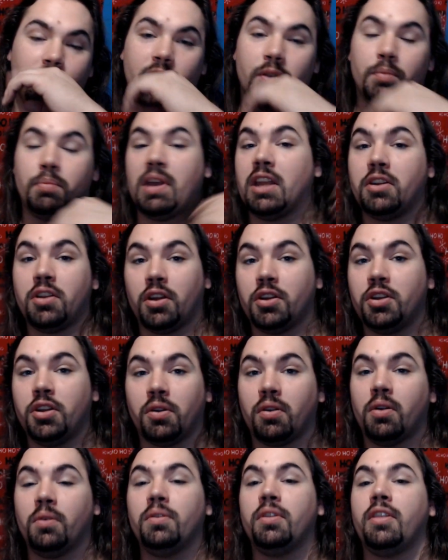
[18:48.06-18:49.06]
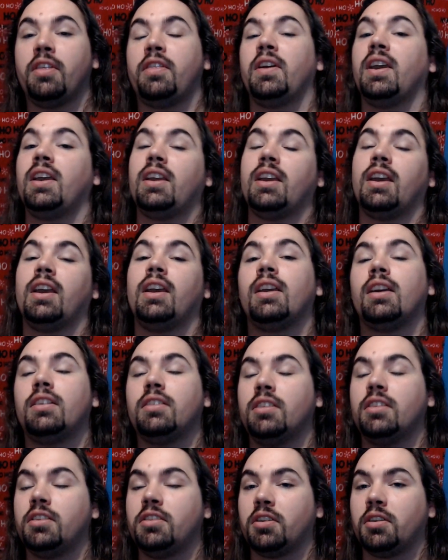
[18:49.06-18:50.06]
depend on your own thinking
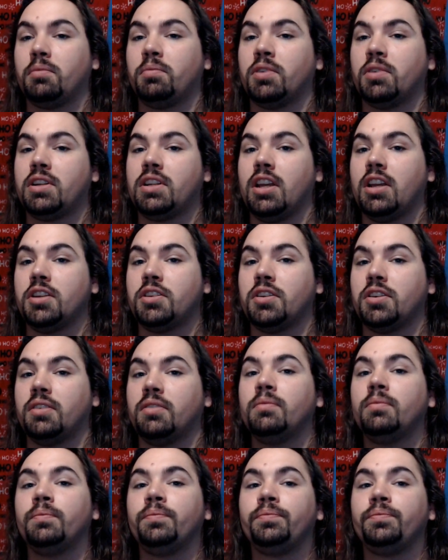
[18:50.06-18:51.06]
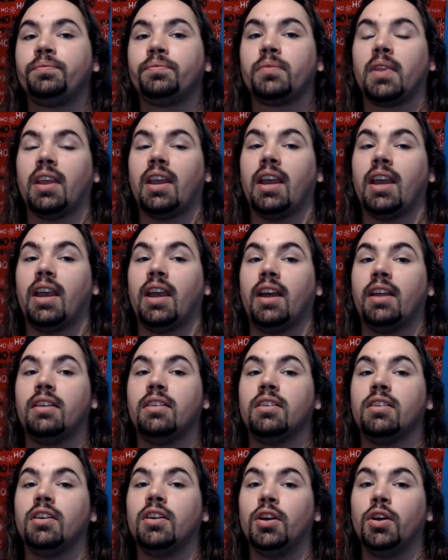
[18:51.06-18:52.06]
and interpretation,
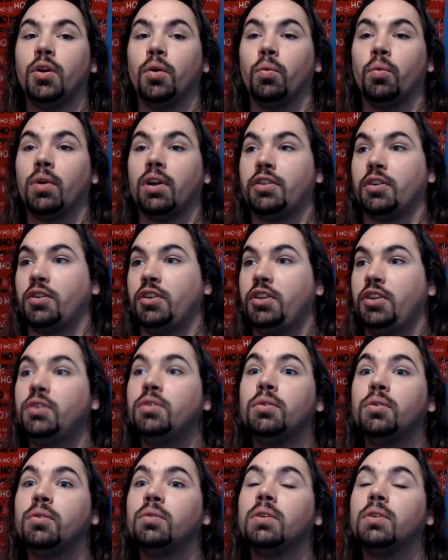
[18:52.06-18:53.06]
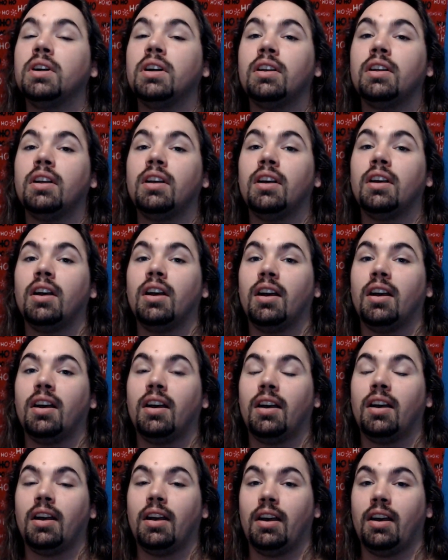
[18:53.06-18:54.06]
and whether you
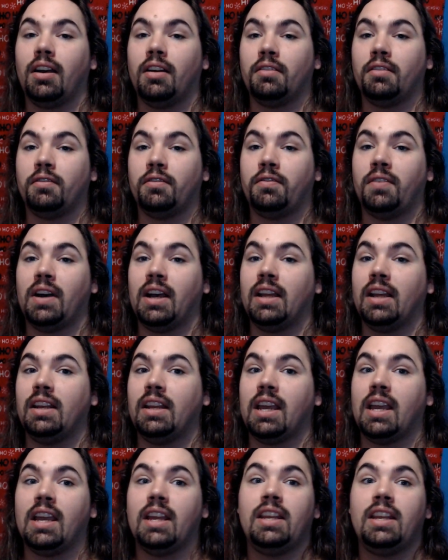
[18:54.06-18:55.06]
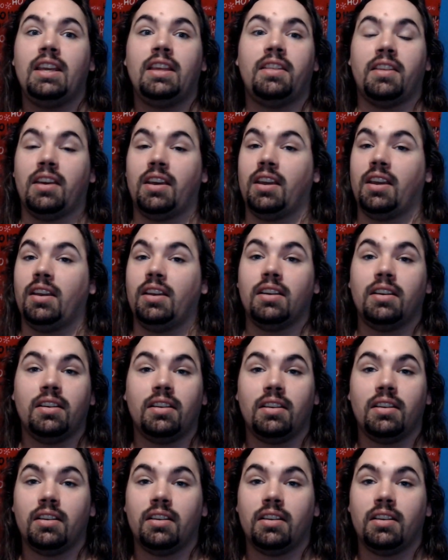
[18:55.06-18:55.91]
find anything